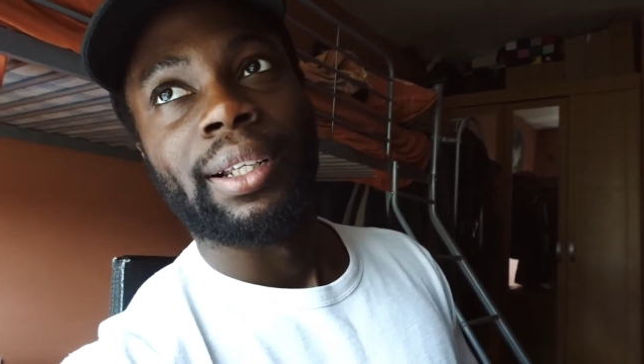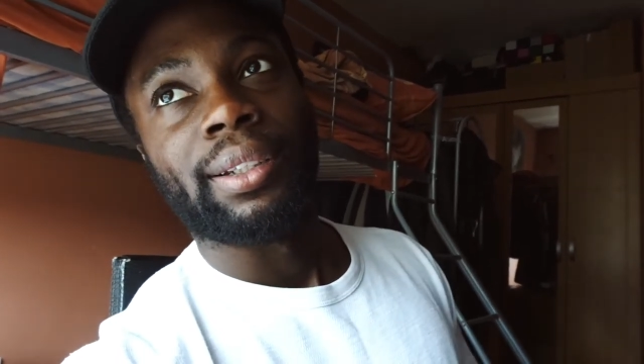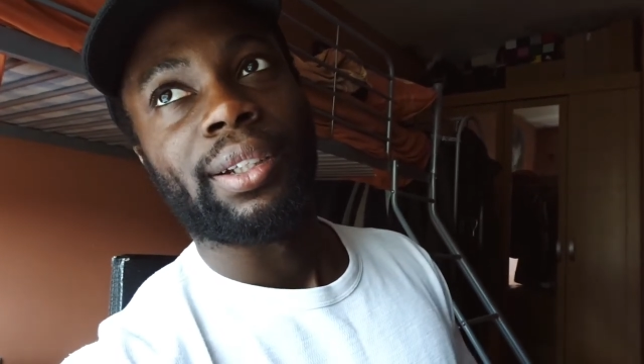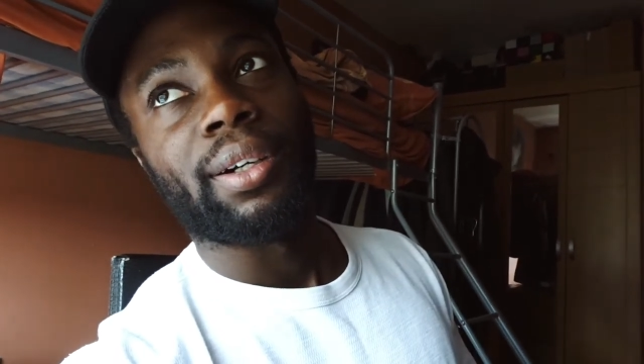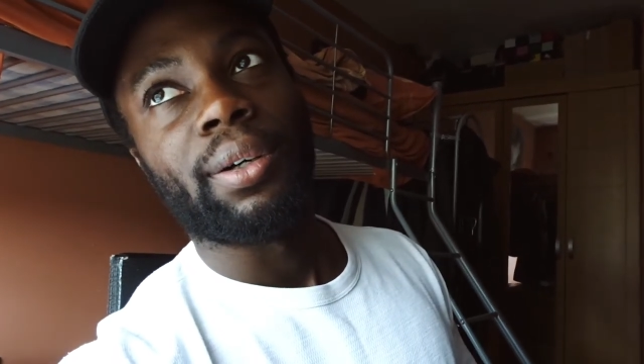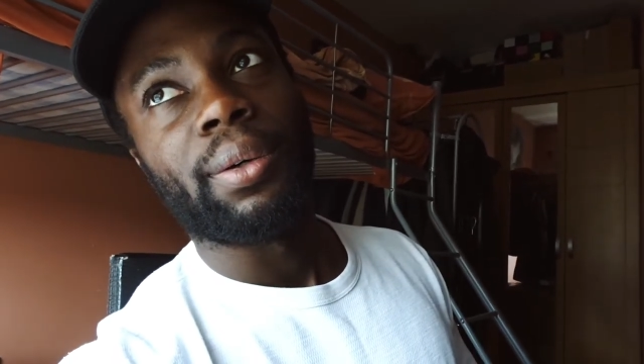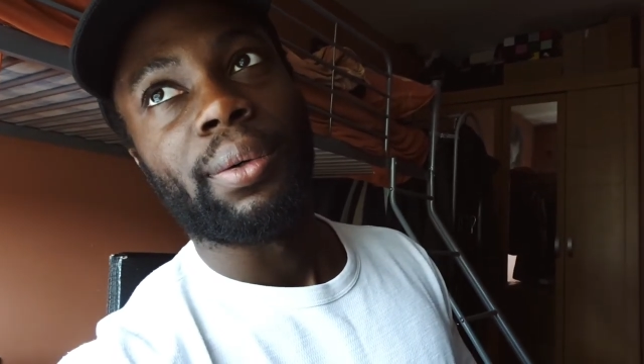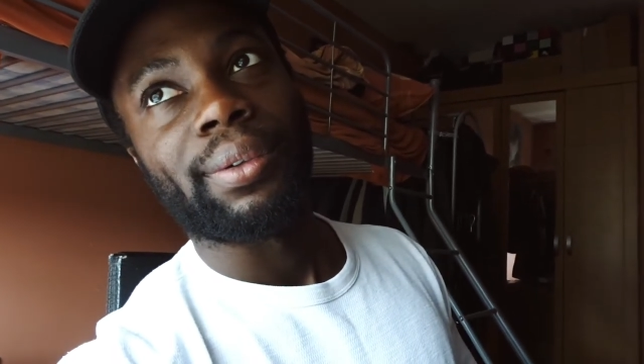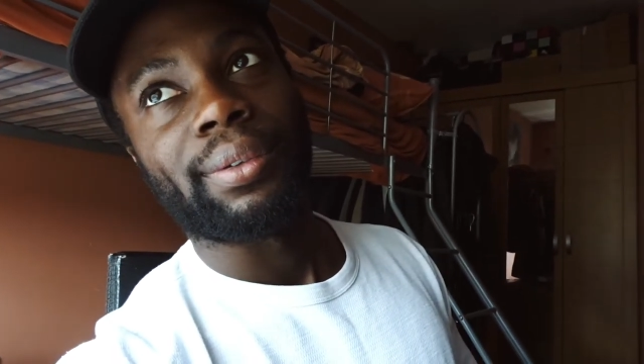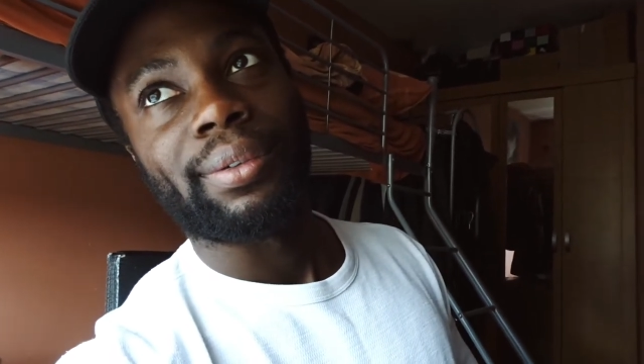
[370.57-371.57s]

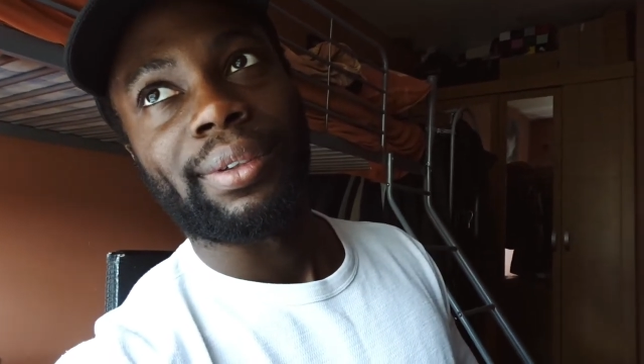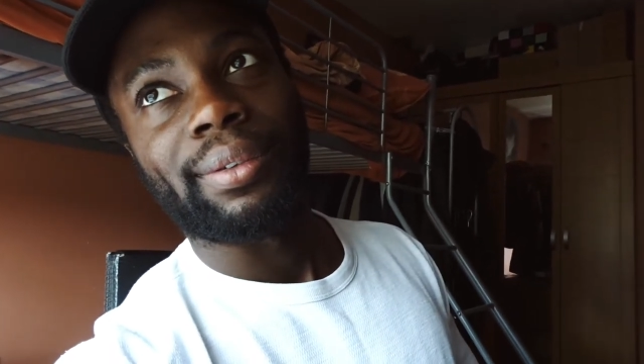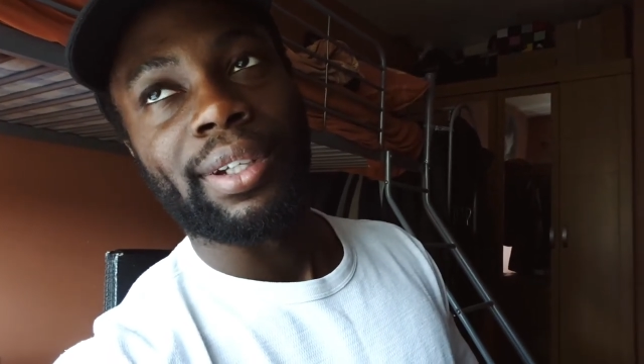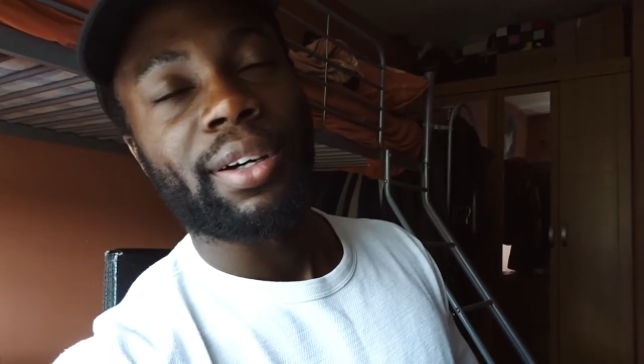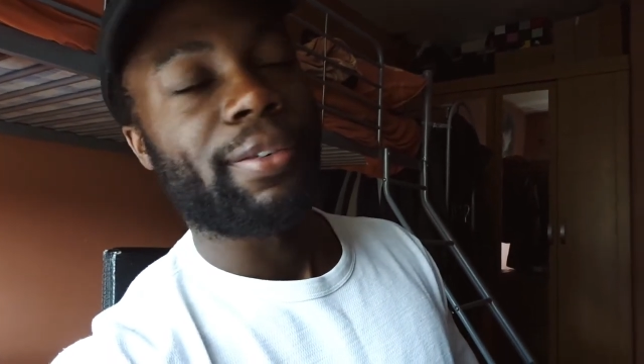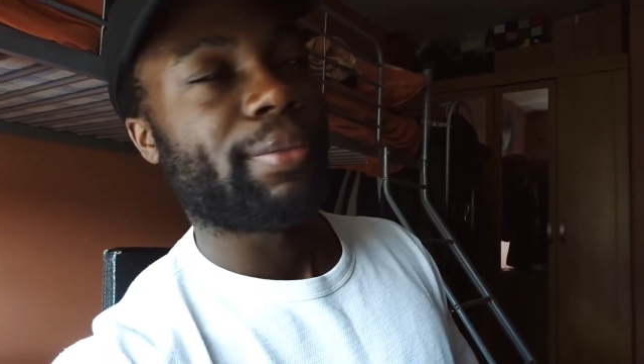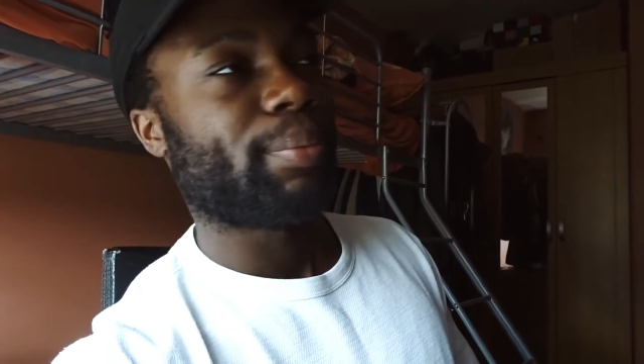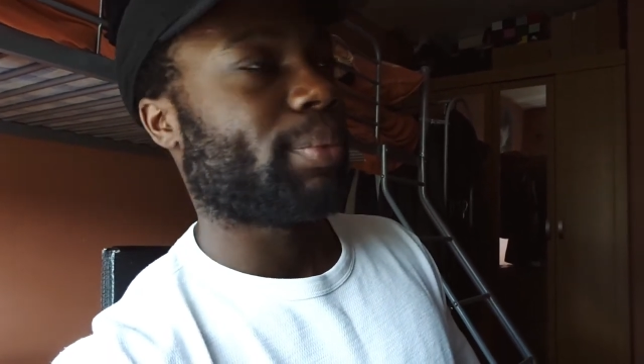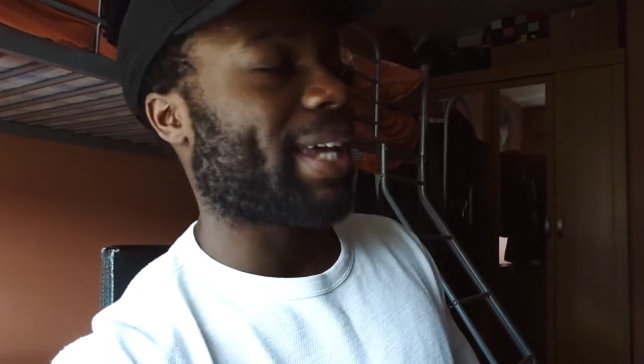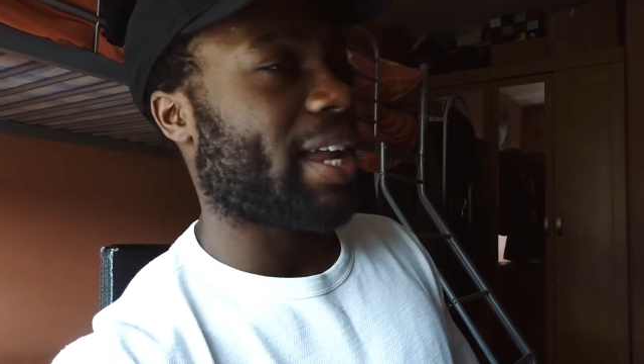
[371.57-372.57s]
So, you know,
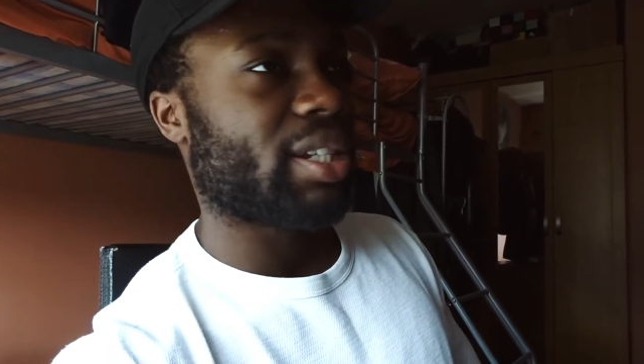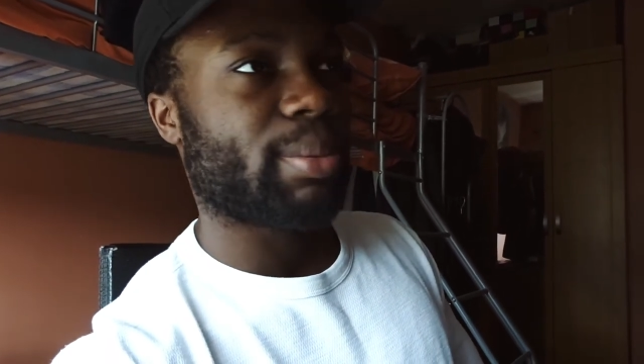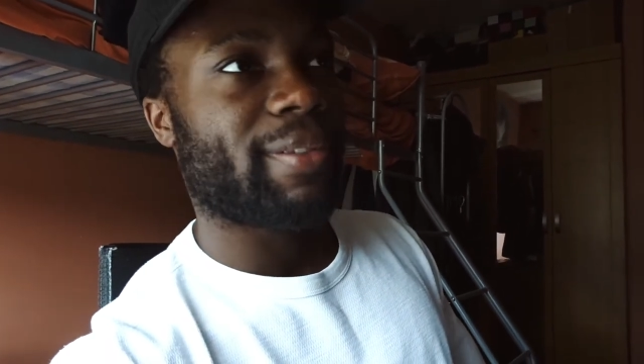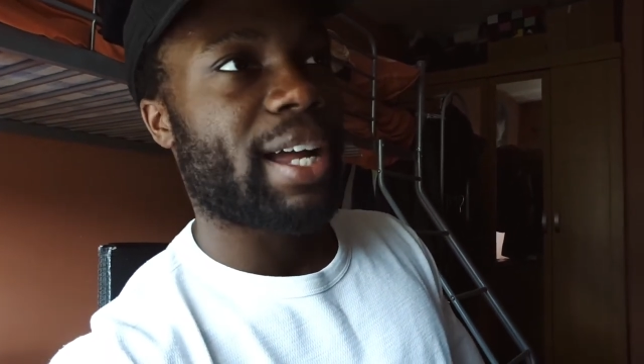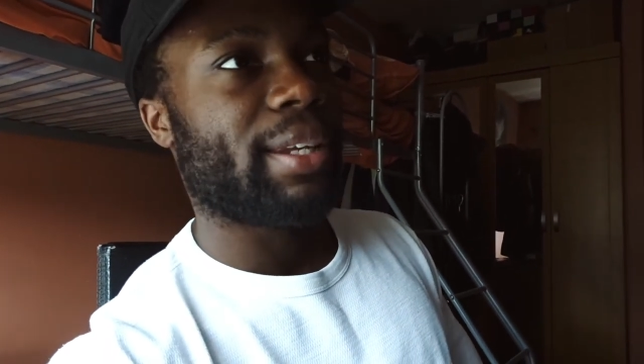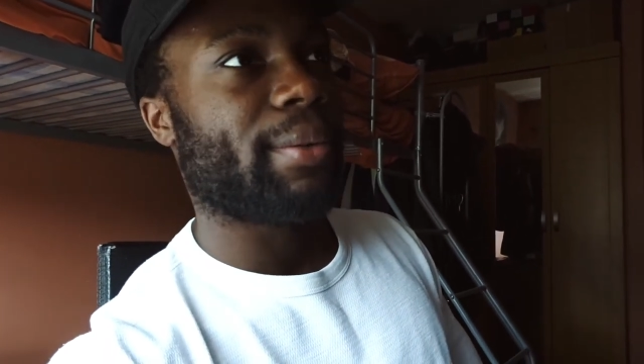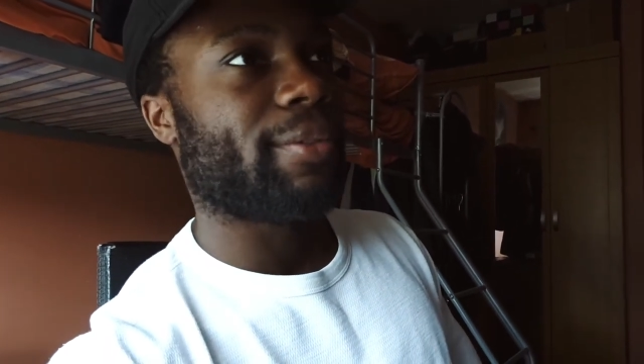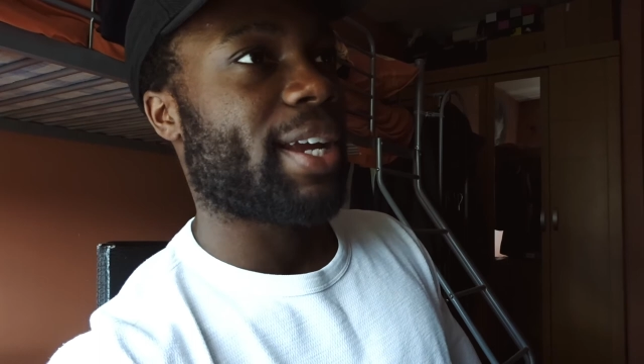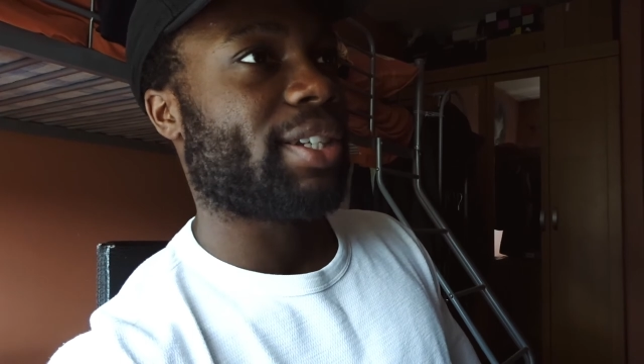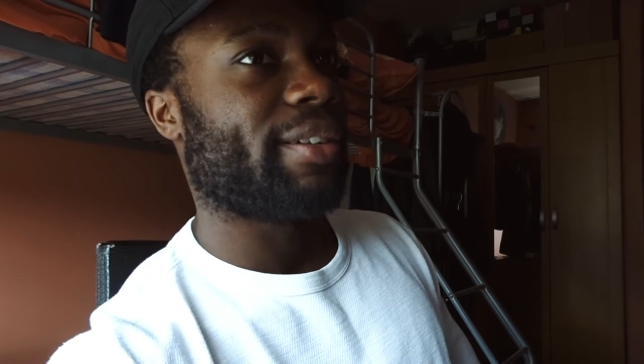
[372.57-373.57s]
tangible value in
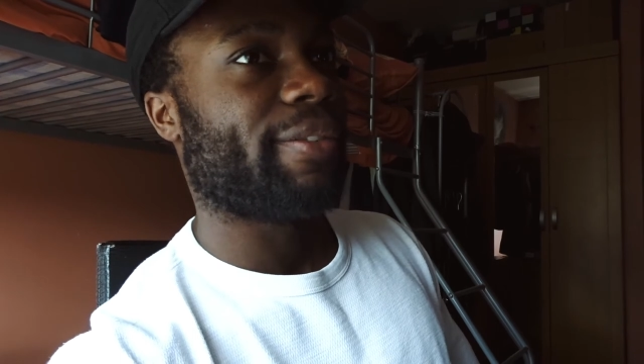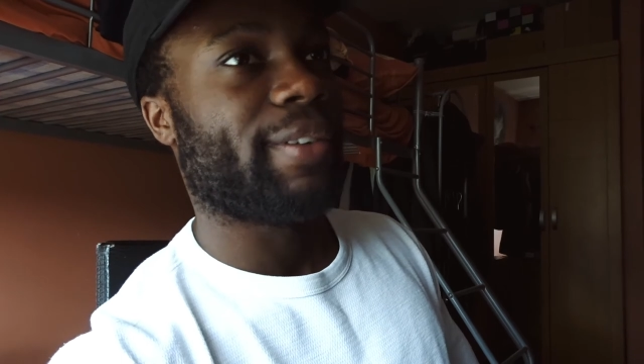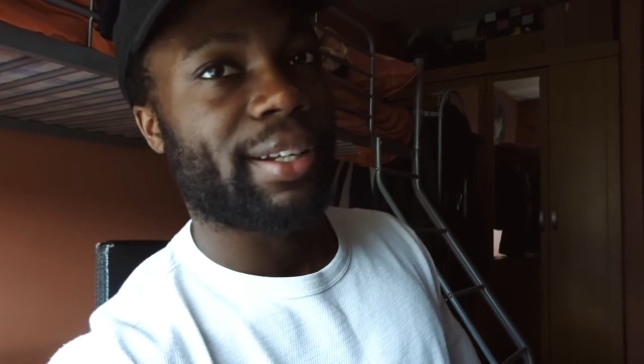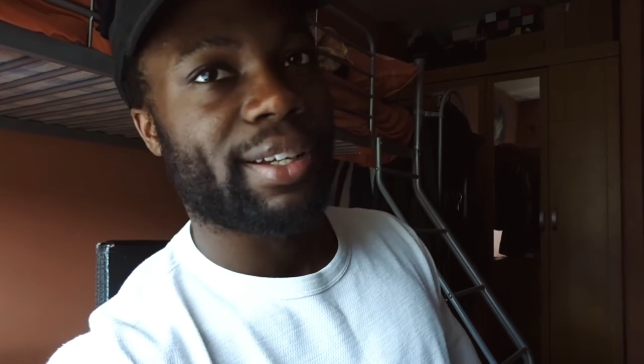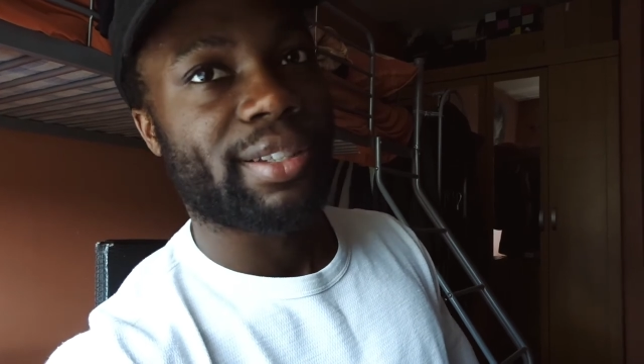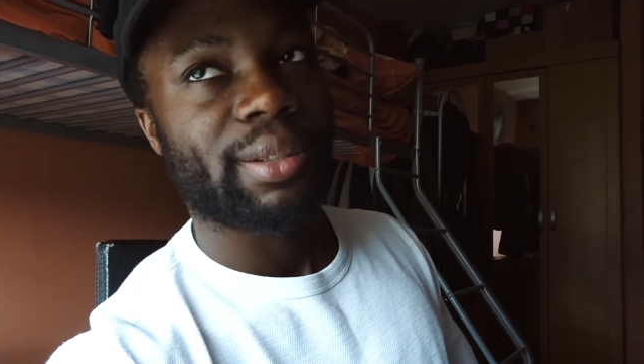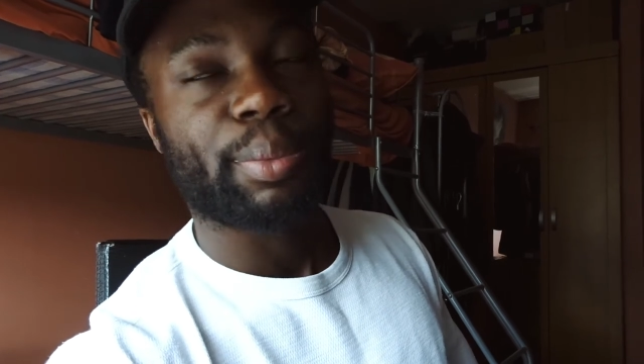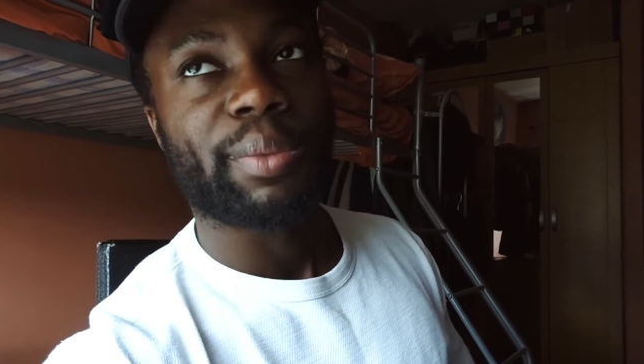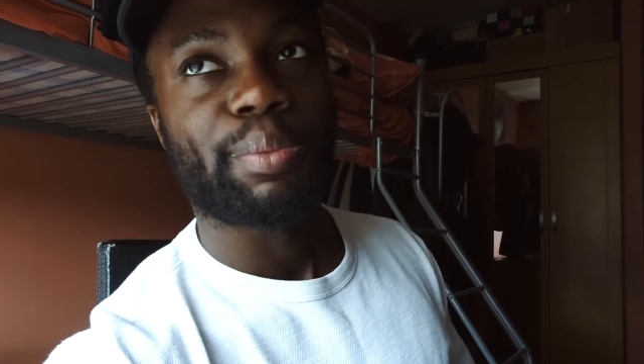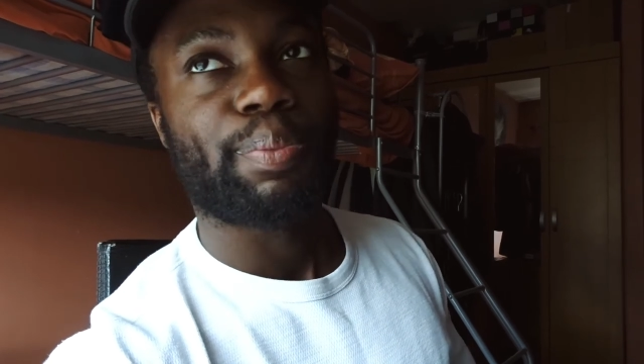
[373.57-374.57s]
relation to fitness,
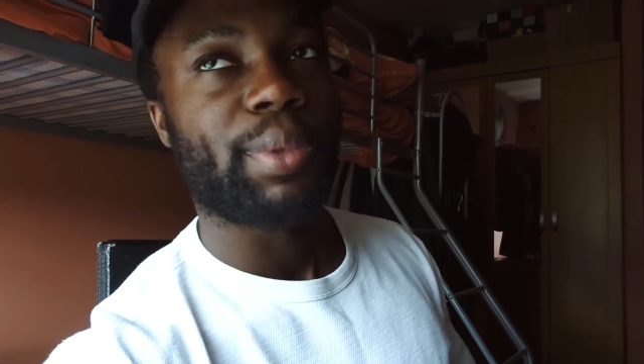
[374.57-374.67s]
something,